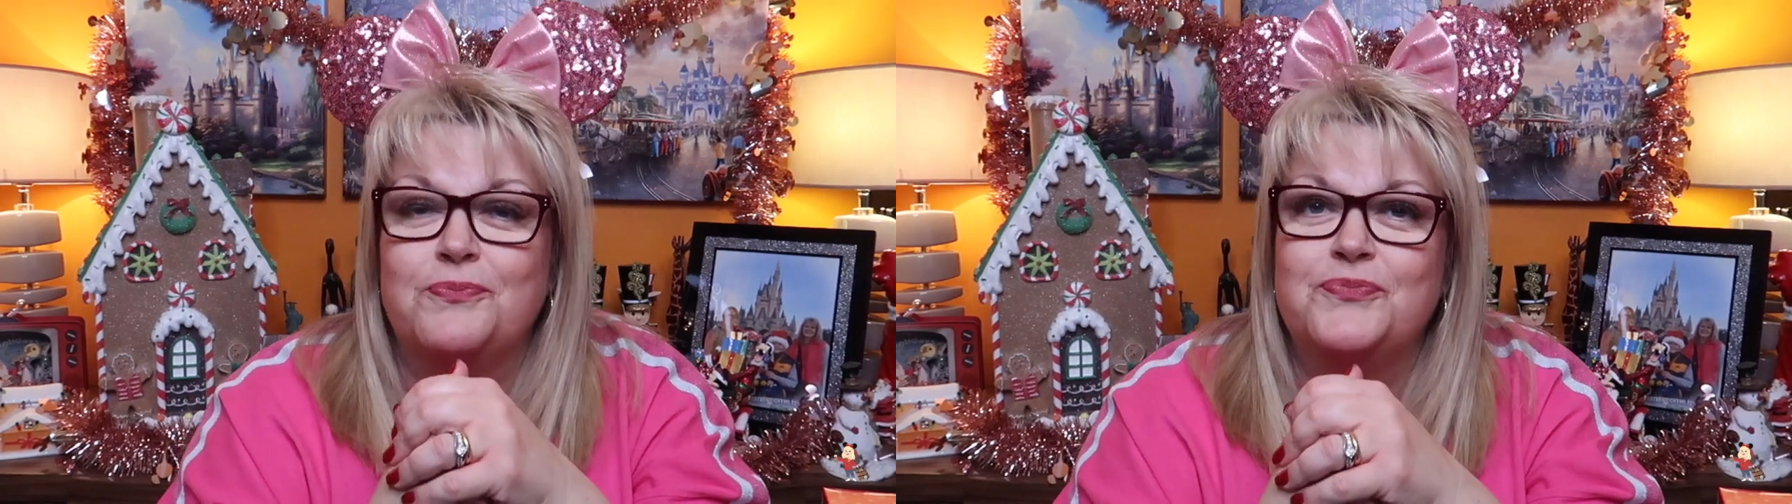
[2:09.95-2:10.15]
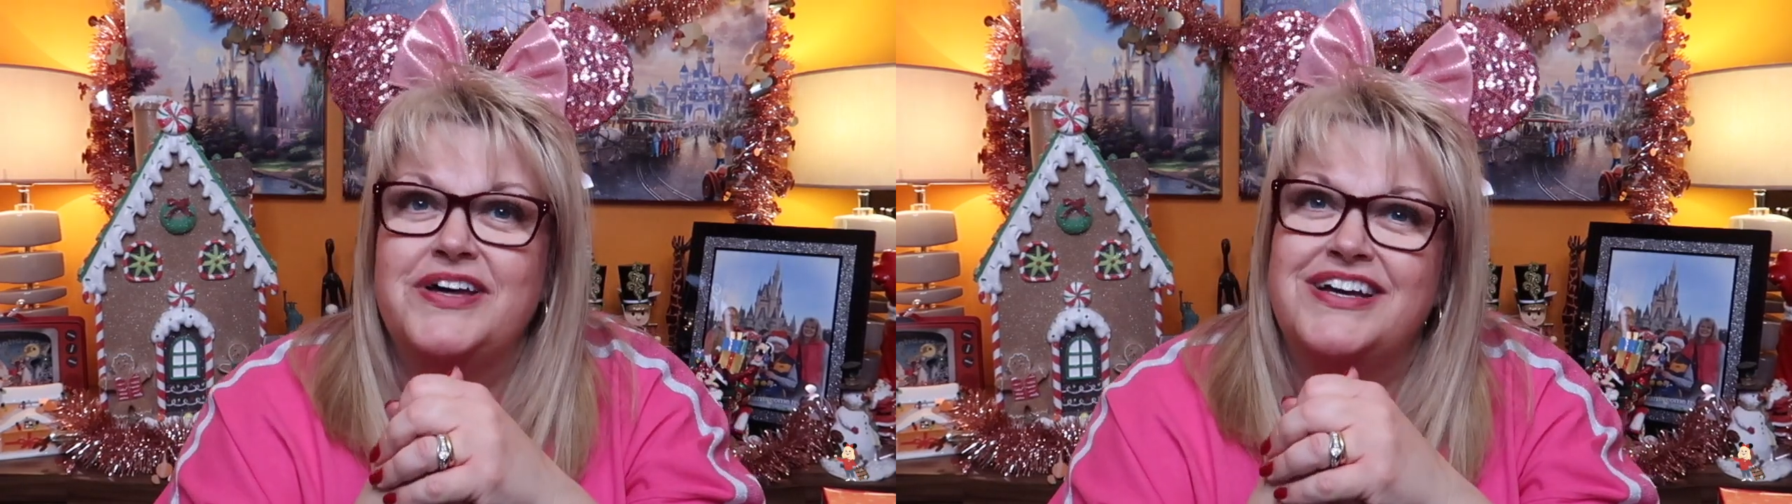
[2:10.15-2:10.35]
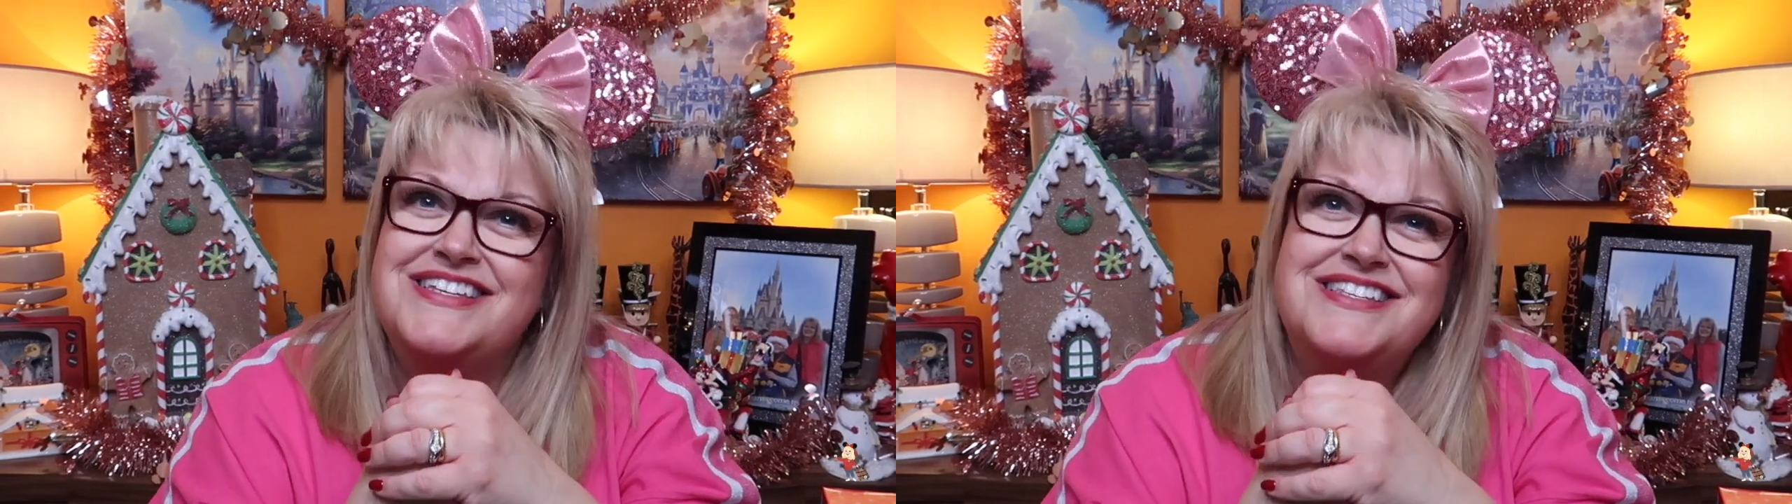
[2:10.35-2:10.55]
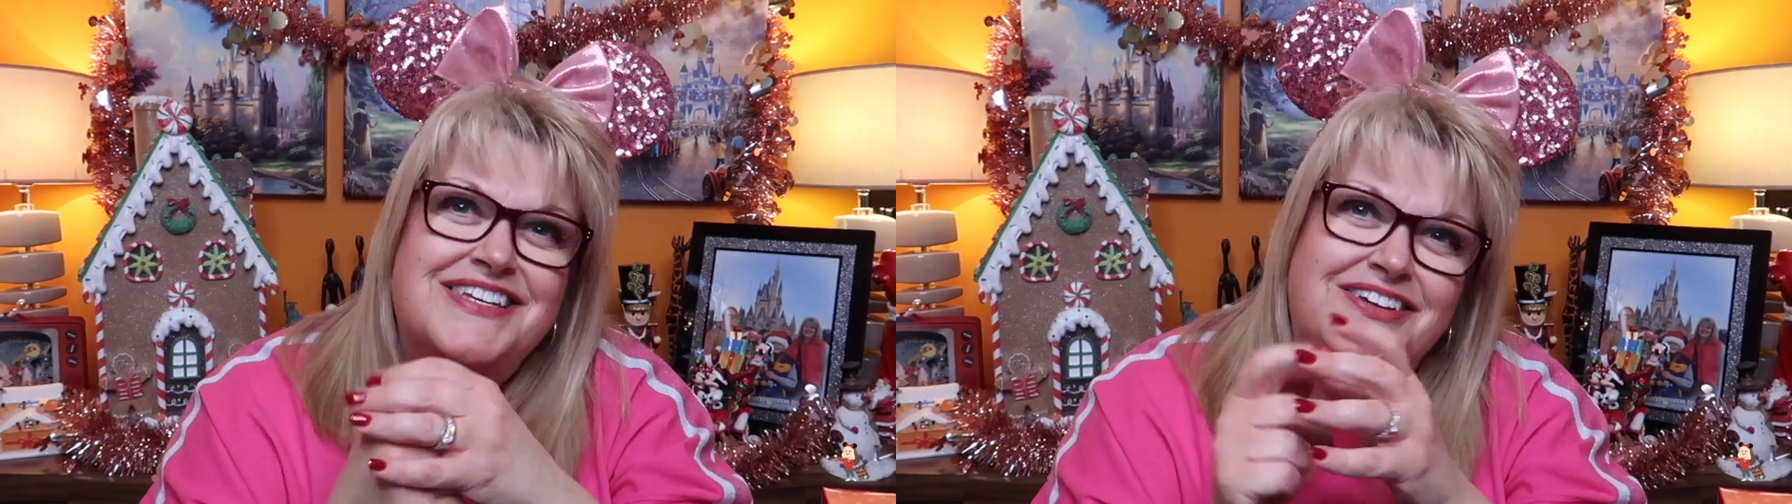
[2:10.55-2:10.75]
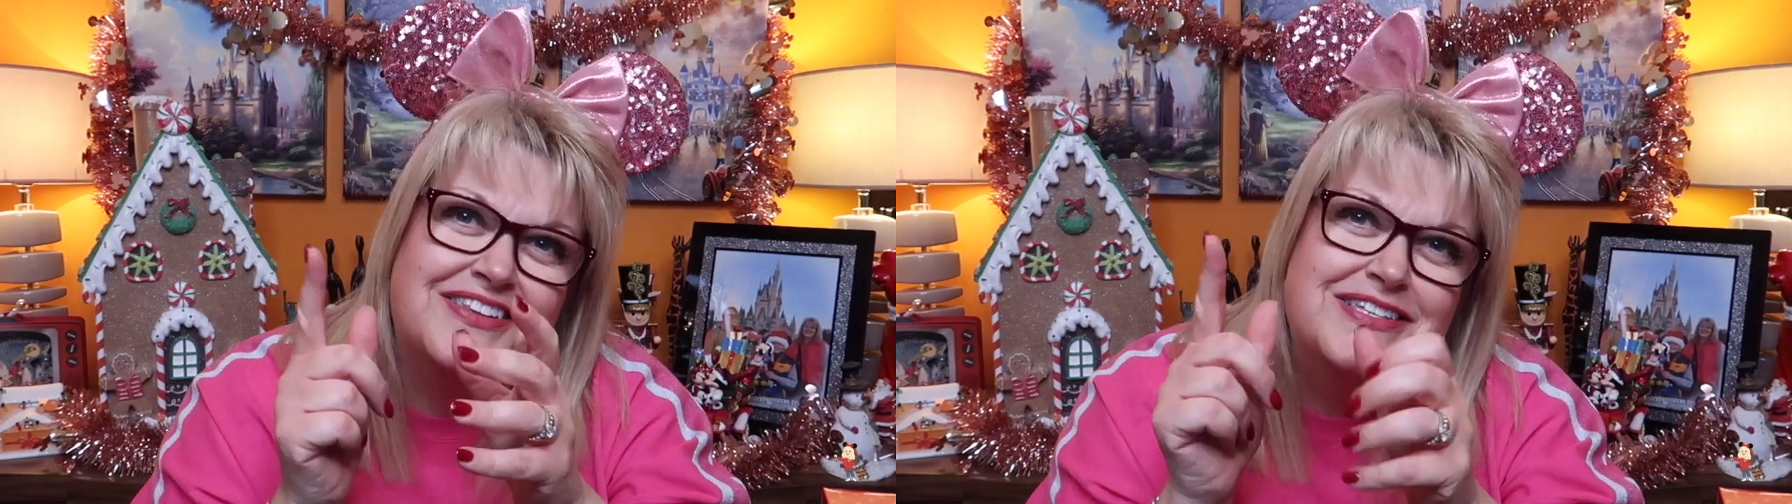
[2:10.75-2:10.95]
no, I didn't
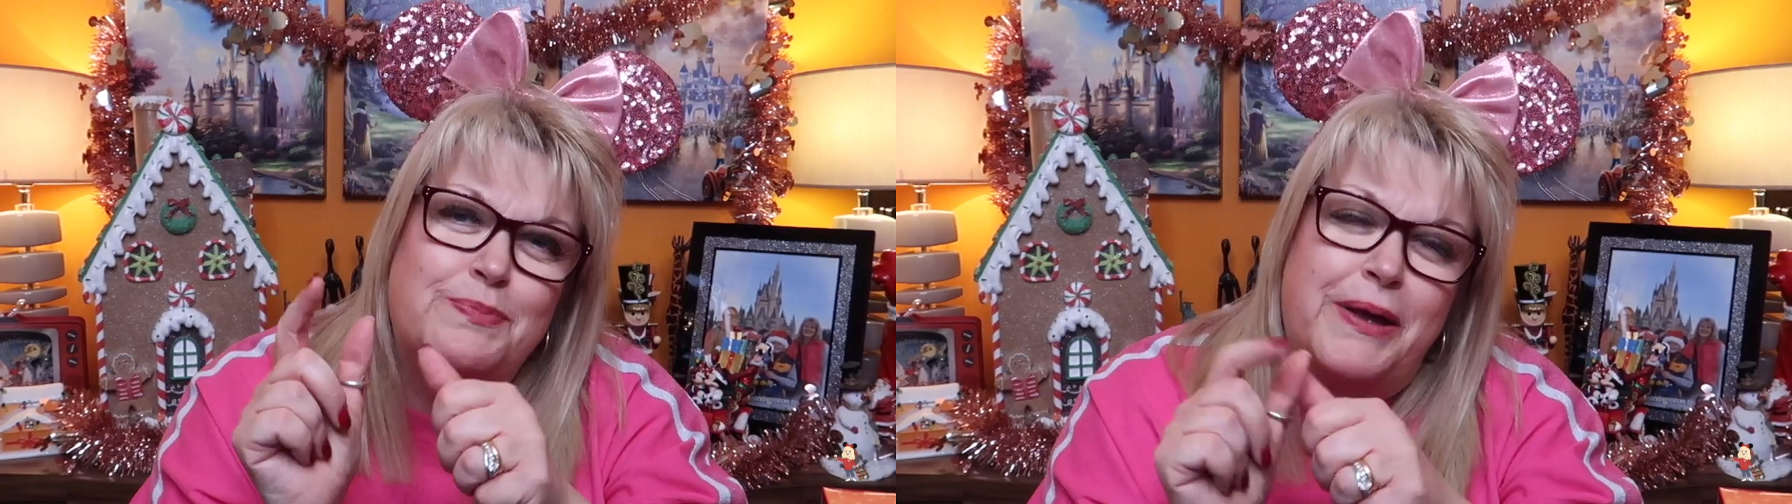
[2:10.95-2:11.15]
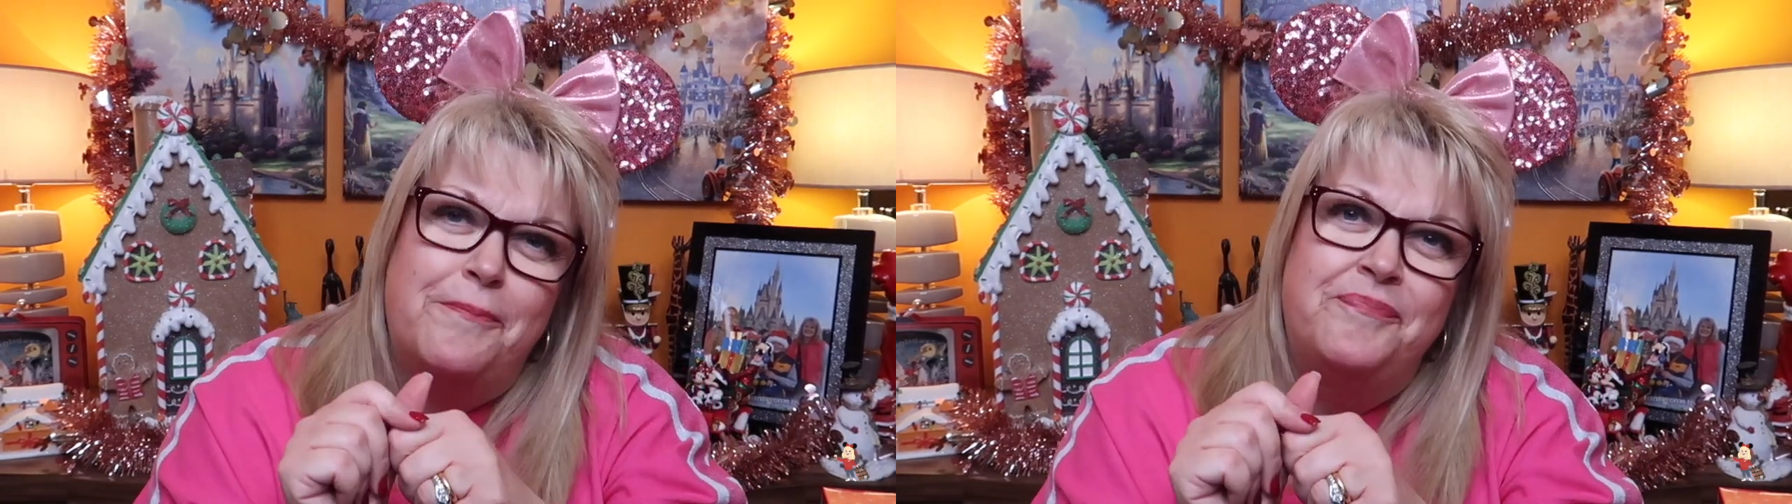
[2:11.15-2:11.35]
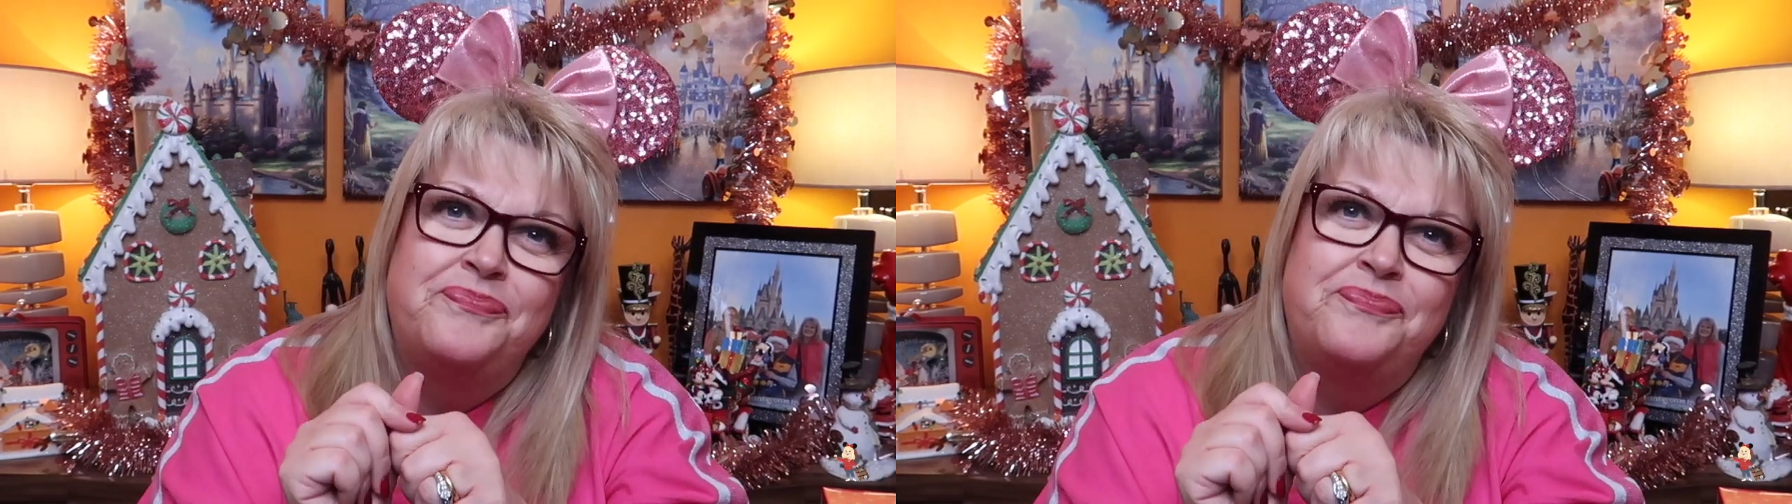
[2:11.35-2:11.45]
tell you this bit.